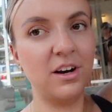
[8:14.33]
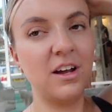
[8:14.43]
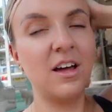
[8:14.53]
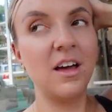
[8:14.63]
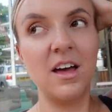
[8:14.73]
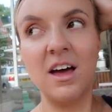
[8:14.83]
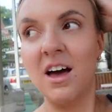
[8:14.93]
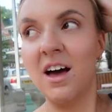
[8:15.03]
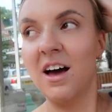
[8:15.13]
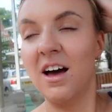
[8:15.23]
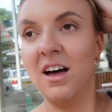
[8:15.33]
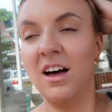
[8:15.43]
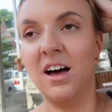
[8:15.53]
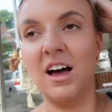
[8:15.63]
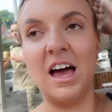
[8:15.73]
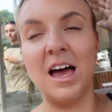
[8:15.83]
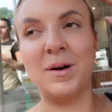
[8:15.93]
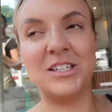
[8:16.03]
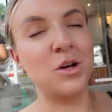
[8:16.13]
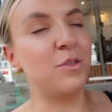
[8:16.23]
Um,
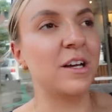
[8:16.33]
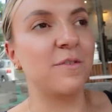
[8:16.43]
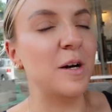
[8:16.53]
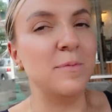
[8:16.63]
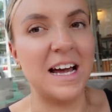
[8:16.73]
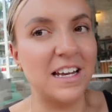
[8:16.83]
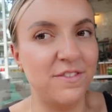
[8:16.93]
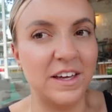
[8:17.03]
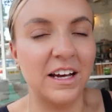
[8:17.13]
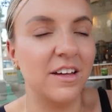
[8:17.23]
I don't think I filmed anything,